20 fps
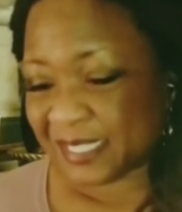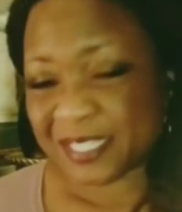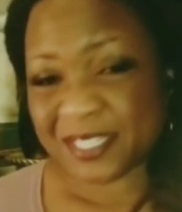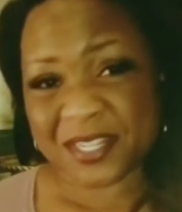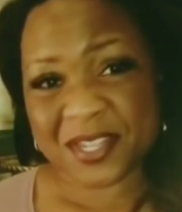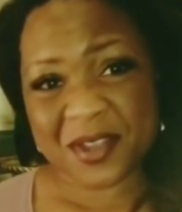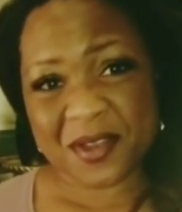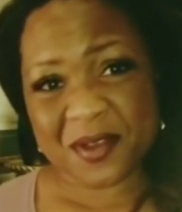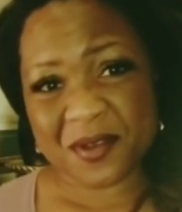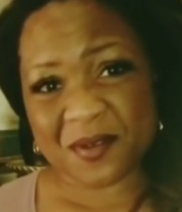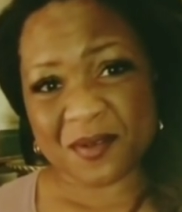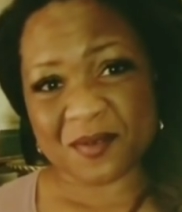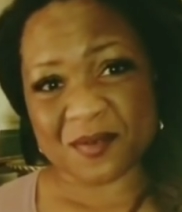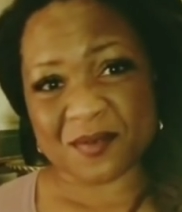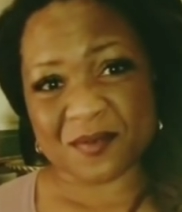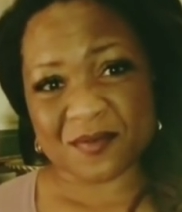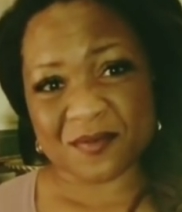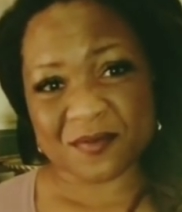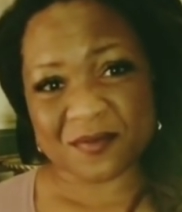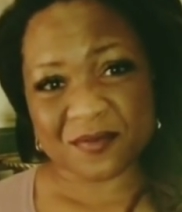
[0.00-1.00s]
No,
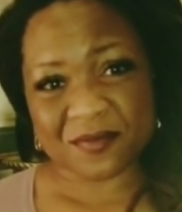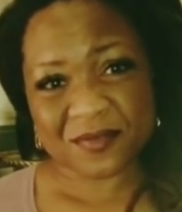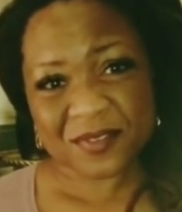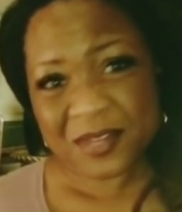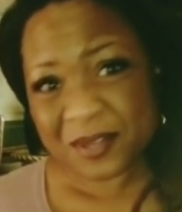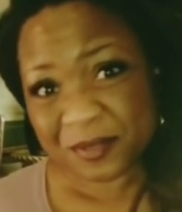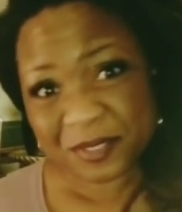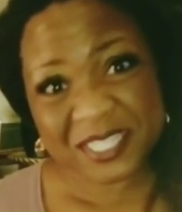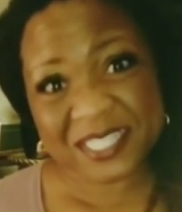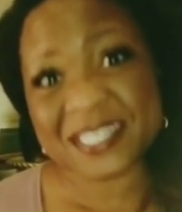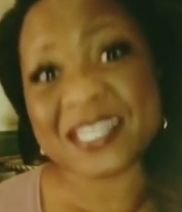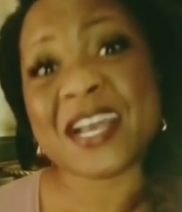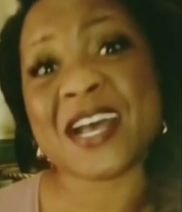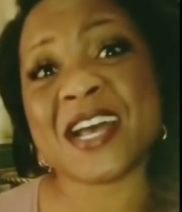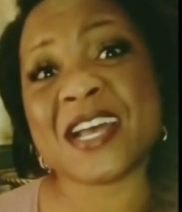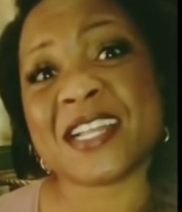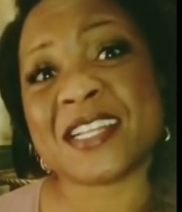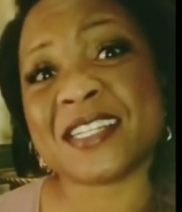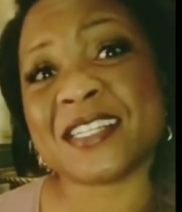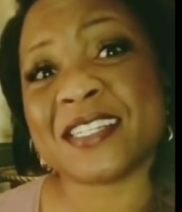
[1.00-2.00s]
she's
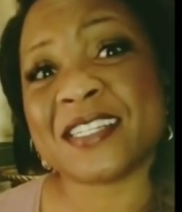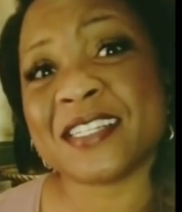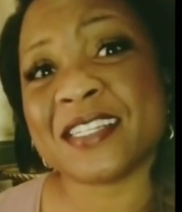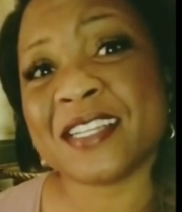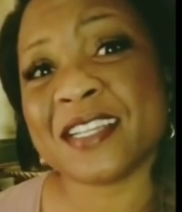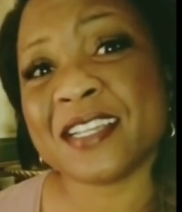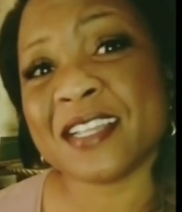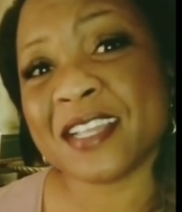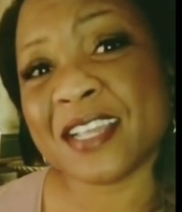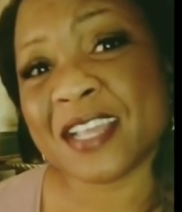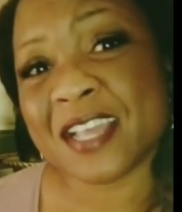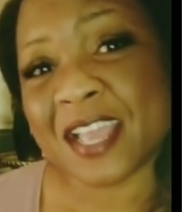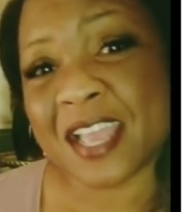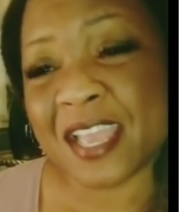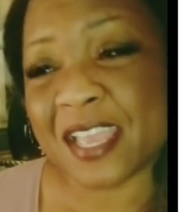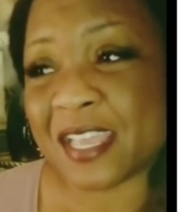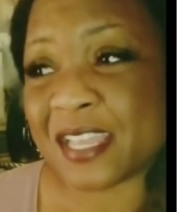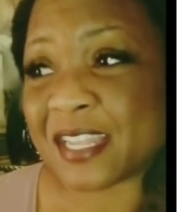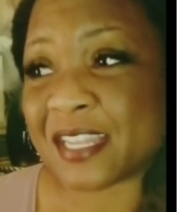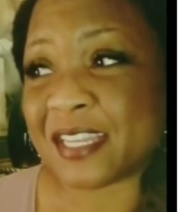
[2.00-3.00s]
not.
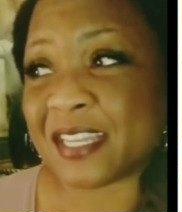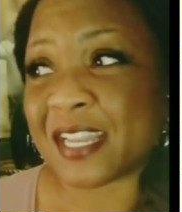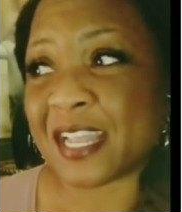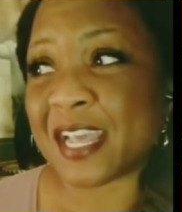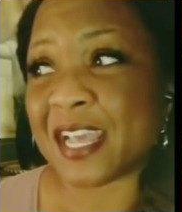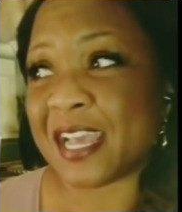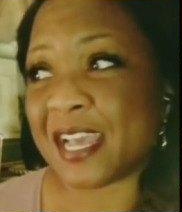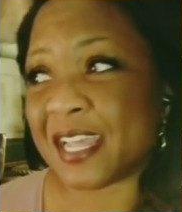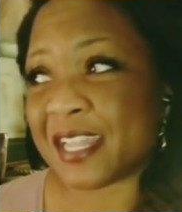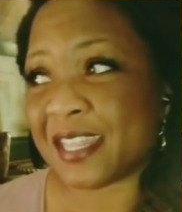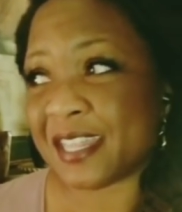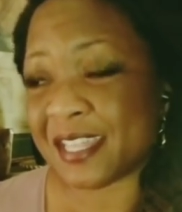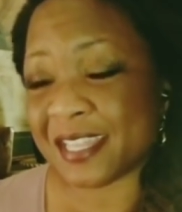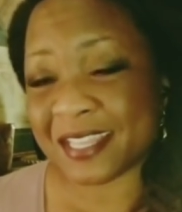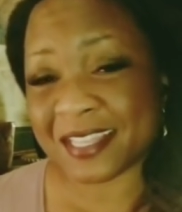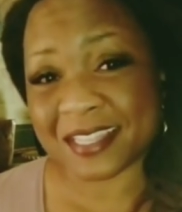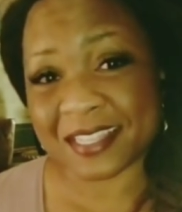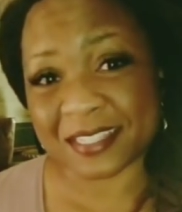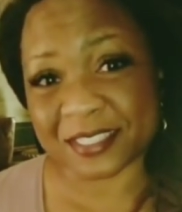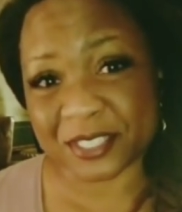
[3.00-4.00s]
And I
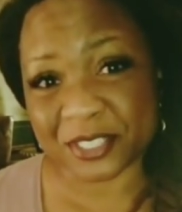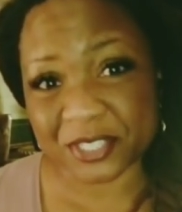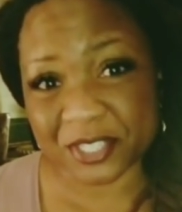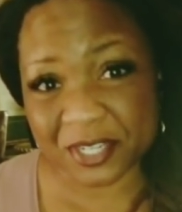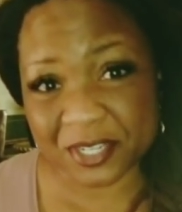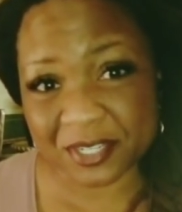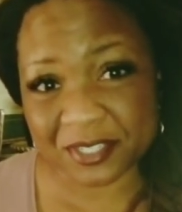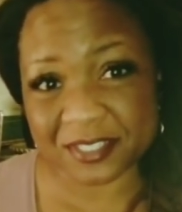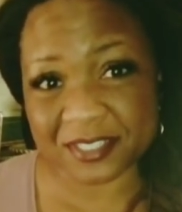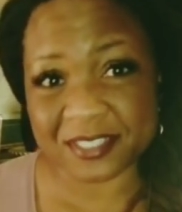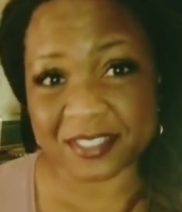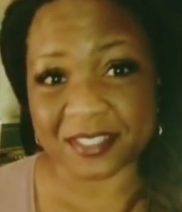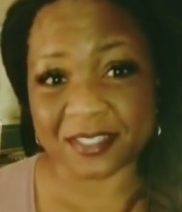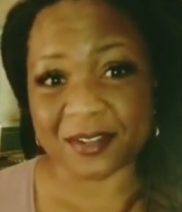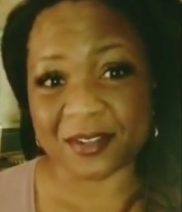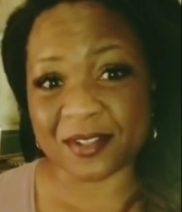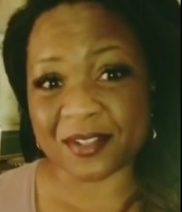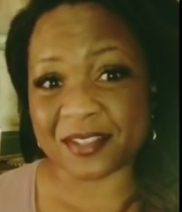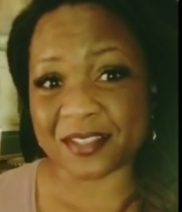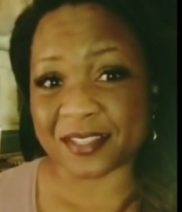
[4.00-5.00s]
think the shirts and
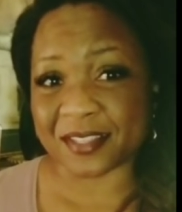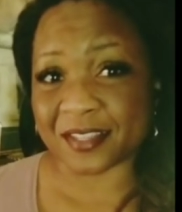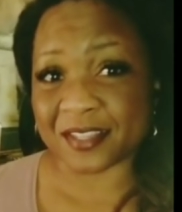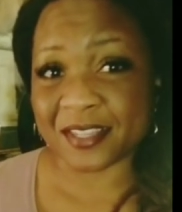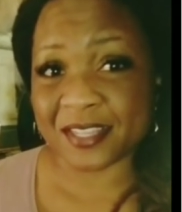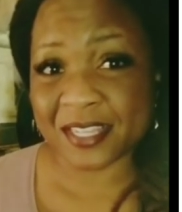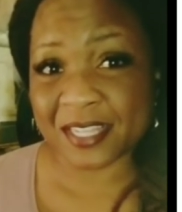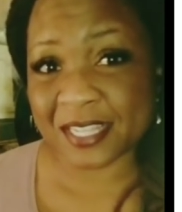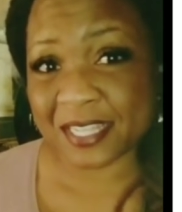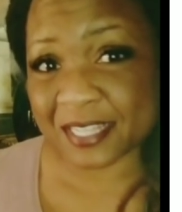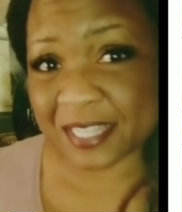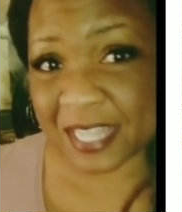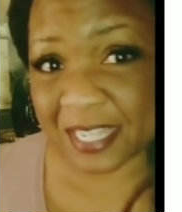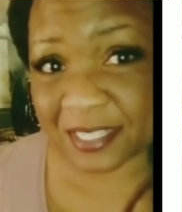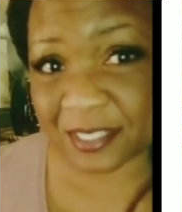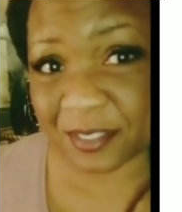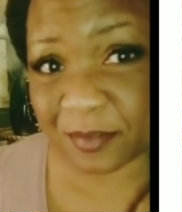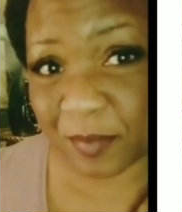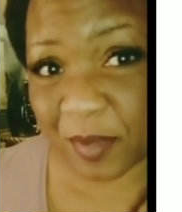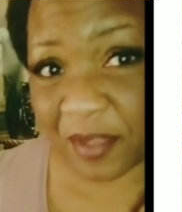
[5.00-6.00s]
all
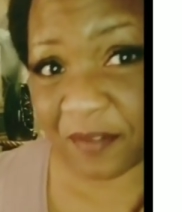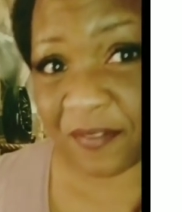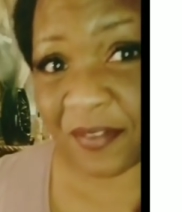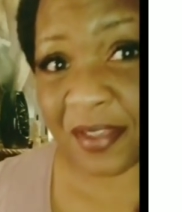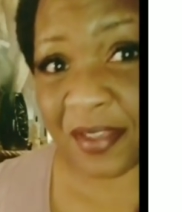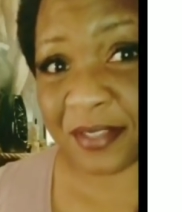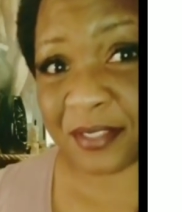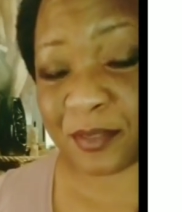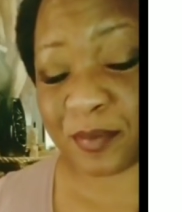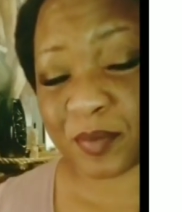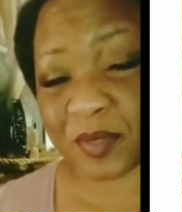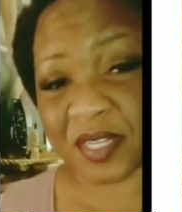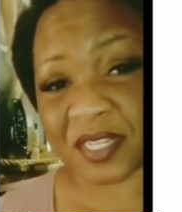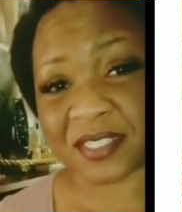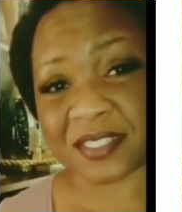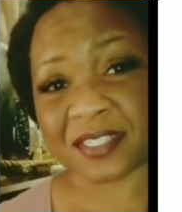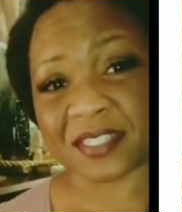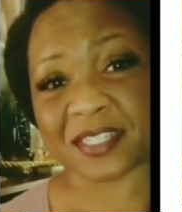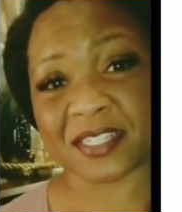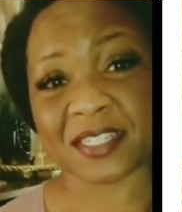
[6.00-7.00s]
that's my vice
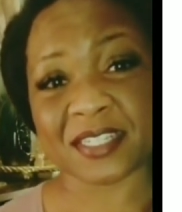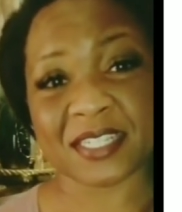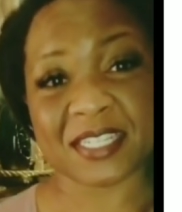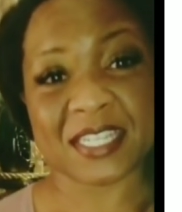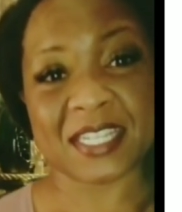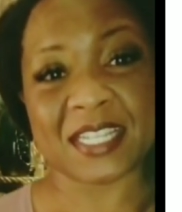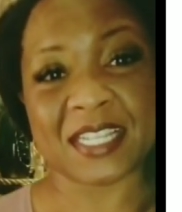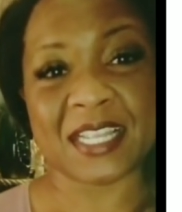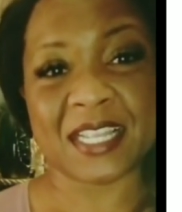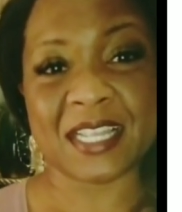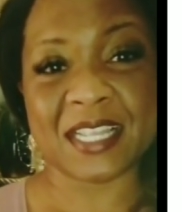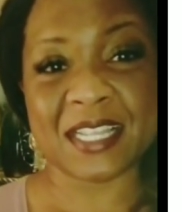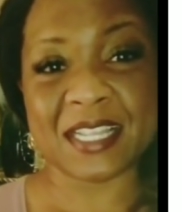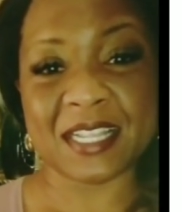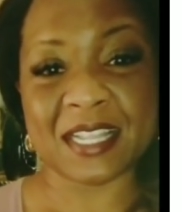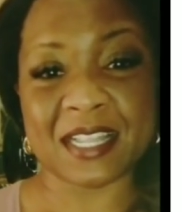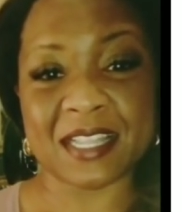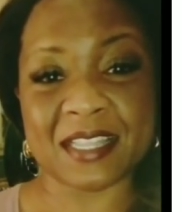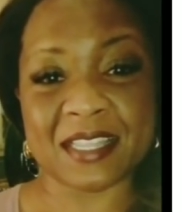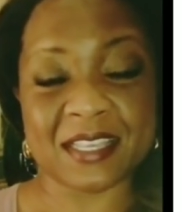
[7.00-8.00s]
president,
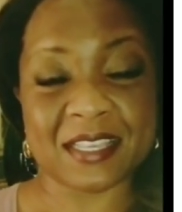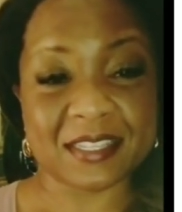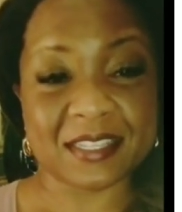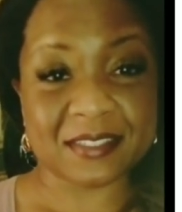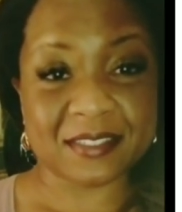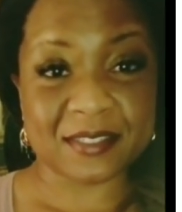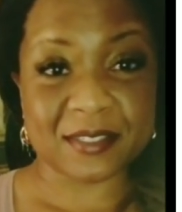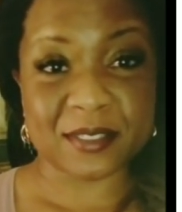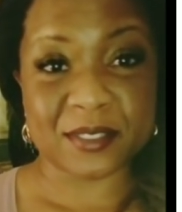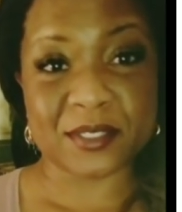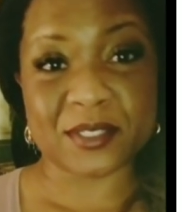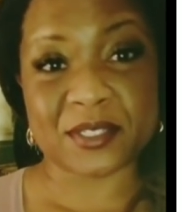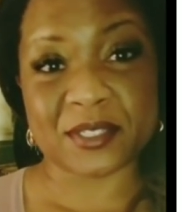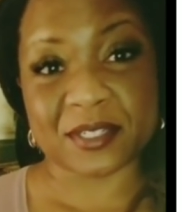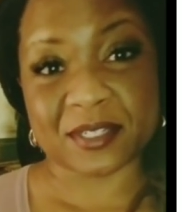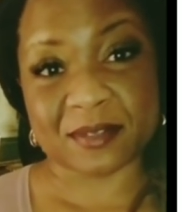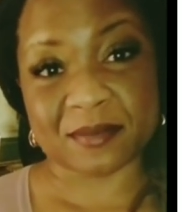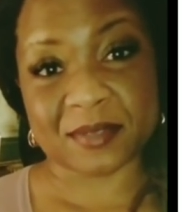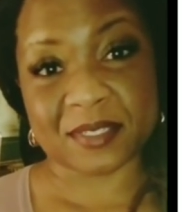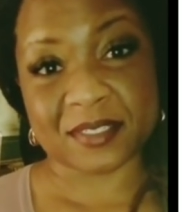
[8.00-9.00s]
I think it's
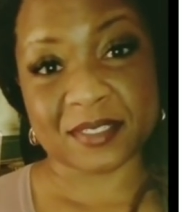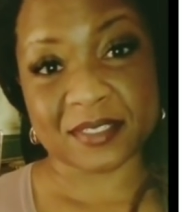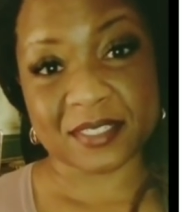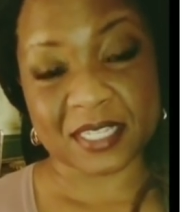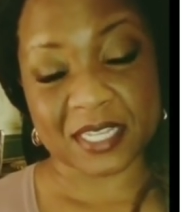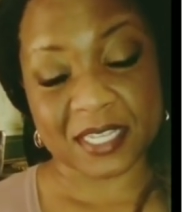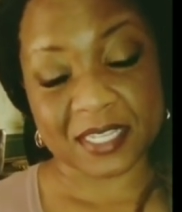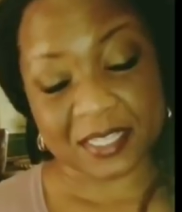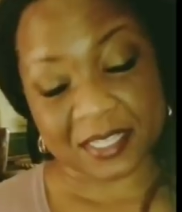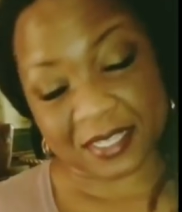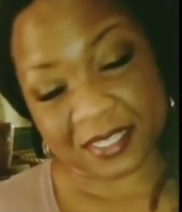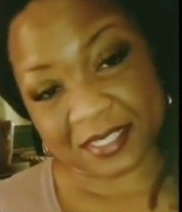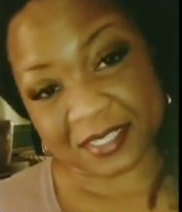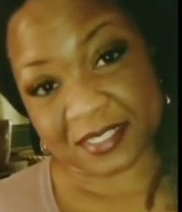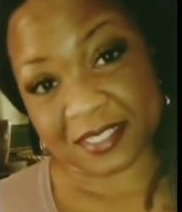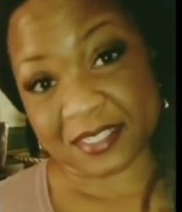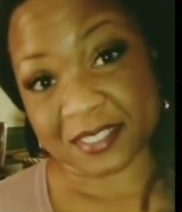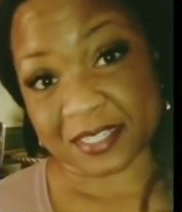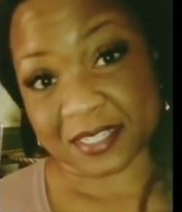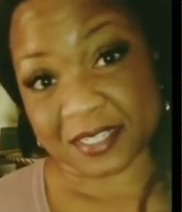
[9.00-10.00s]
disturbing. I think
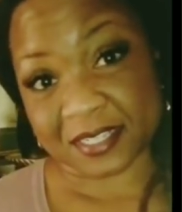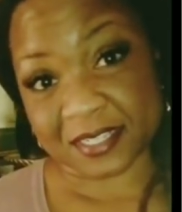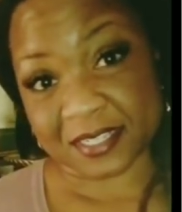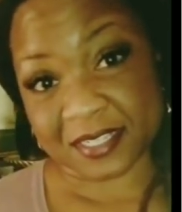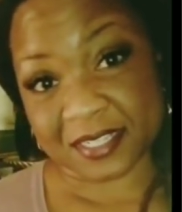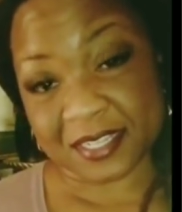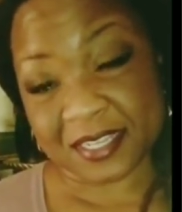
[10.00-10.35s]
it's sick.